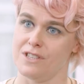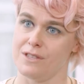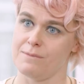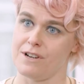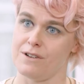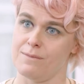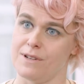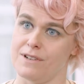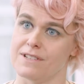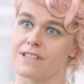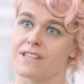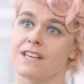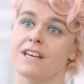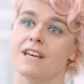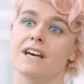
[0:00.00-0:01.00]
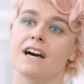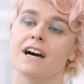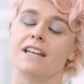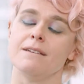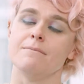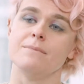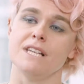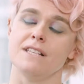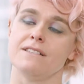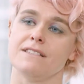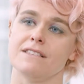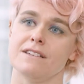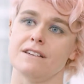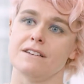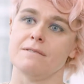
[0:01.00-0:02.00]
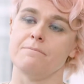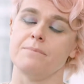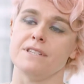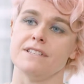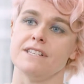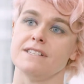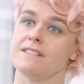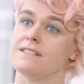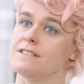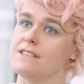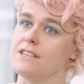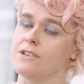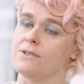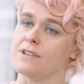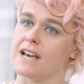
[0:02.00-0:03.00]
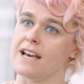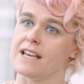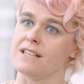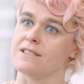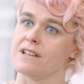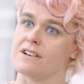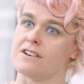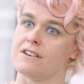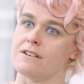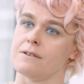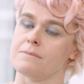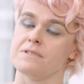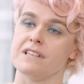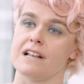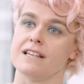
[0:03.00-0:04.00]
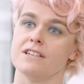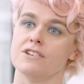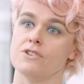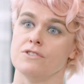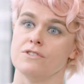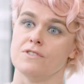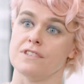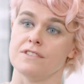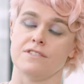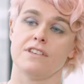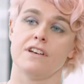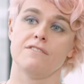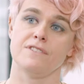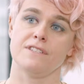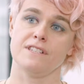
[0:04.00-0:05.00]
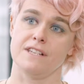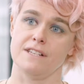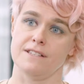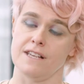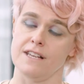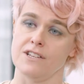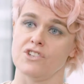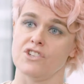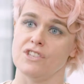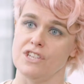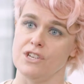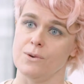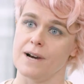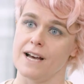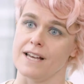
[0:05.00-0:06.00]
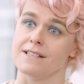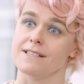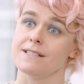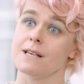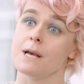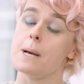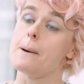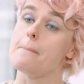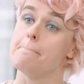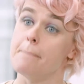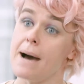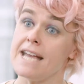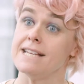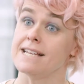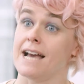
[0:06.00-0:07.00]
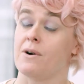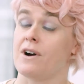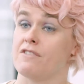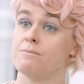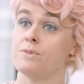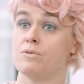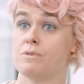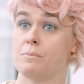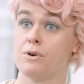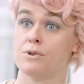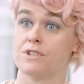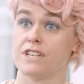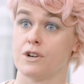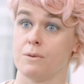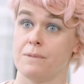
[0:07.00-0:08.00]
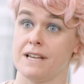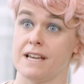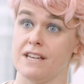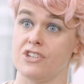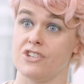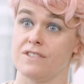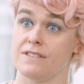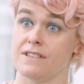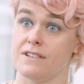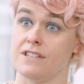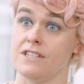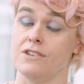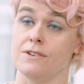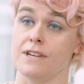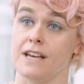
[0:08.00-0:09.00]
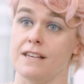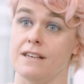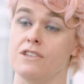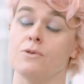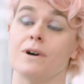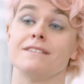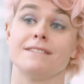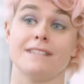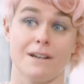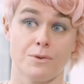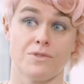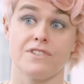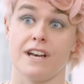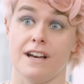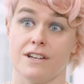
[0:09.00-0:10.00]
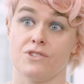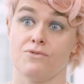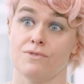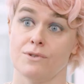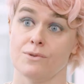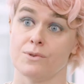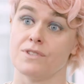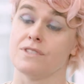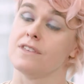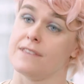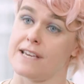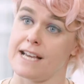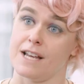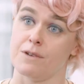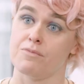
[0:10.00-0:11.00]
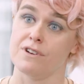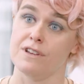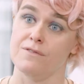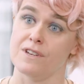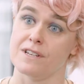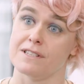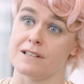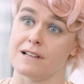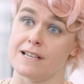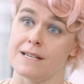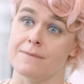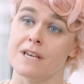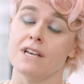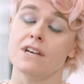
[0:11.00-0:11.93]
at the moment, and it means that businesses in the UK that are selling goods and services into the US may now have more reporting obligations under US sales tax rules than they had previously.